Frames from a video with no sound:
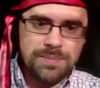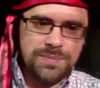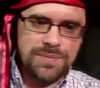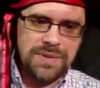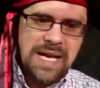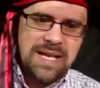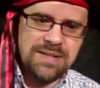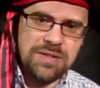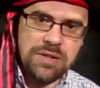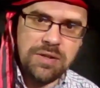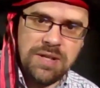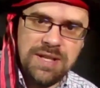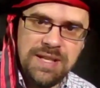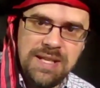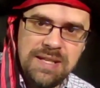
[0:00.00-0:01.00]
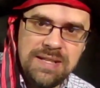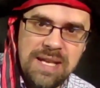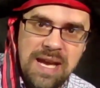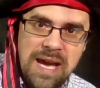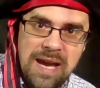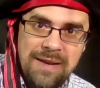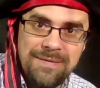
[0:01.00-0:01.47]
Last, you're going to need to
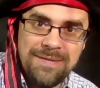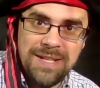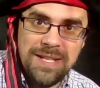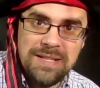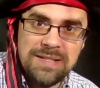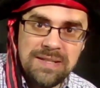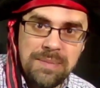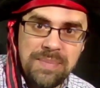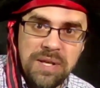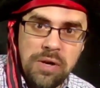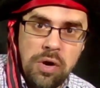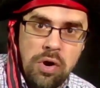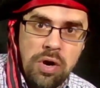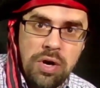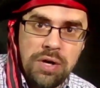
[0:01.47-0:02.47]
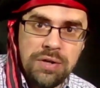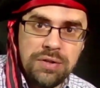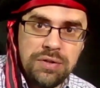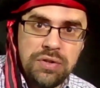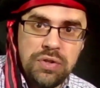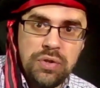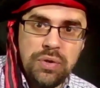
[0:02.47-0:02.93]
have something
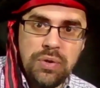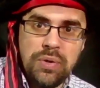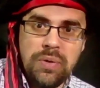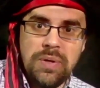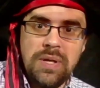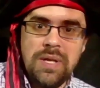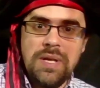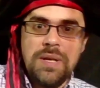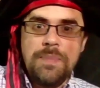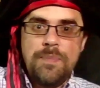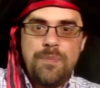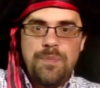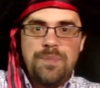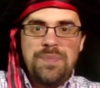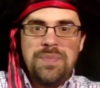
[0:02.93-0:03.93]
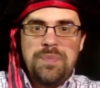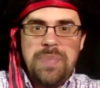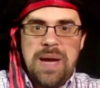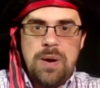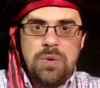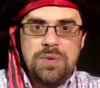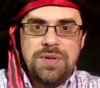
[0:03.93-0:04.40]
hard to
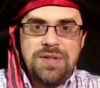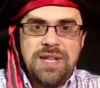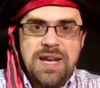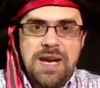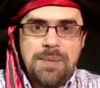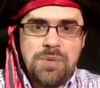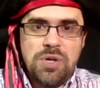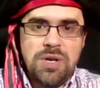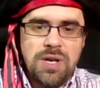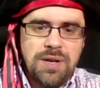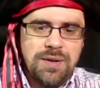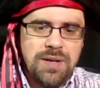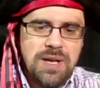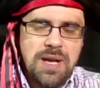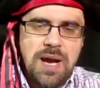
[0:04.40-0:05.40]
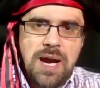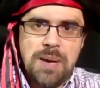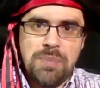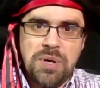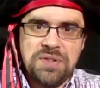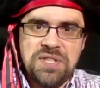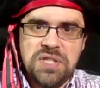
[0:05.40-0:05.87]
pound the hammer on. I
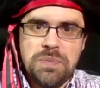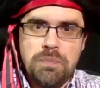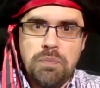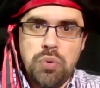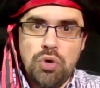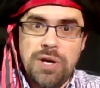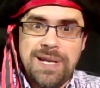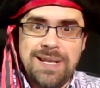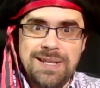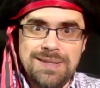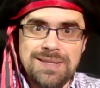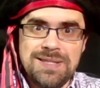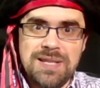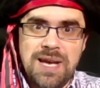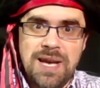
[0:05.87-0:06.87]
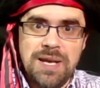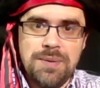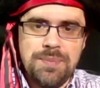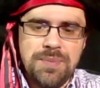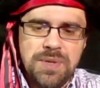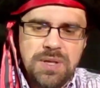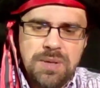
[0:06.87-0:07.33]
brought this brick
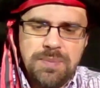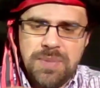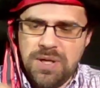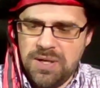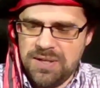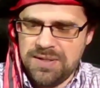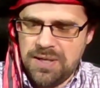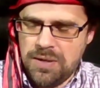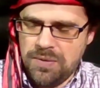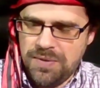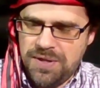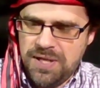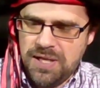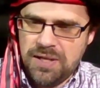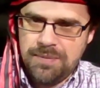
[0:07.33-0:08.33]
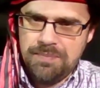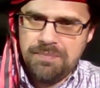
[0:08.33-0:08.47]
inside because I don't think